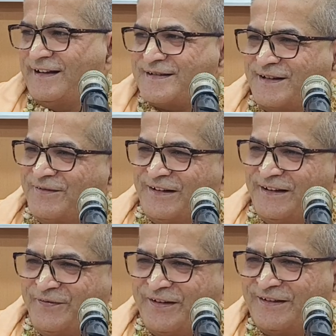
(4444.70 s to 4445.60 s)
And it's not
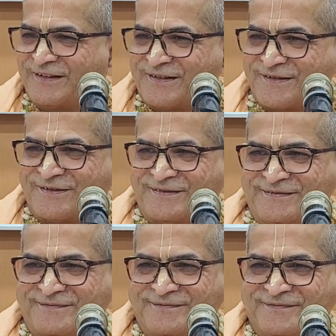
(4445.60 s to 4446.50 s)
very difficult also.
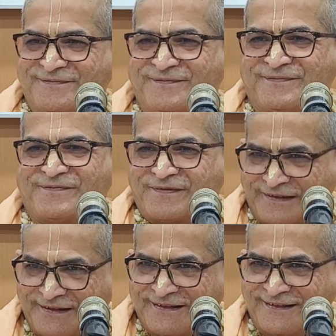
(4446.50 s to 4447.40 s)

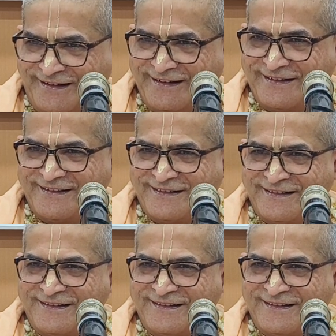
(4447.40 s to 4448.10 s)
Right?